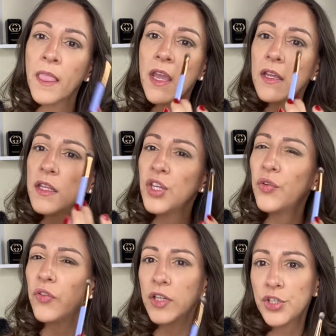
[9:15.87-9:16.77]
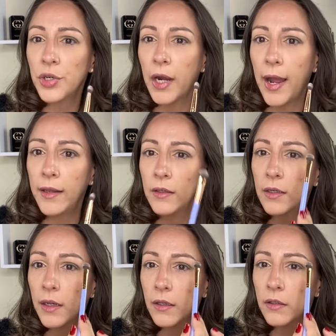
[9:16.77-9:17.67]
and then you finish your eye look,
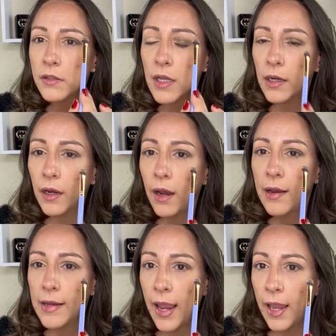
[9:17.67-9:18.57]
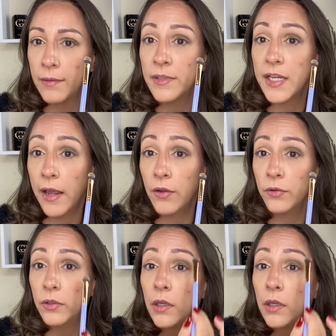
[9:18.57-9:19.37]
it looks like it came down.